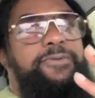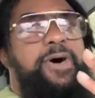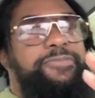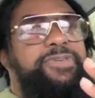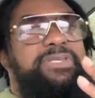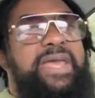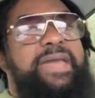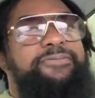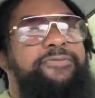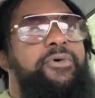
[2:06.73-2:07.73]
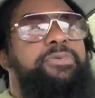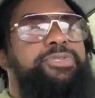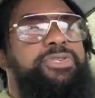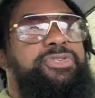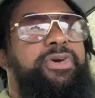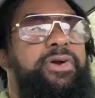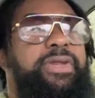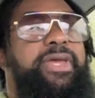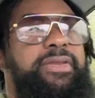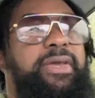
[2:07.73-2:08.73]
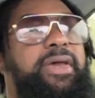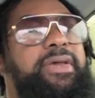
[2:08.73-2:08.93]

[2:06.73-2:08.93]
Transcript: of the same forms to turn in.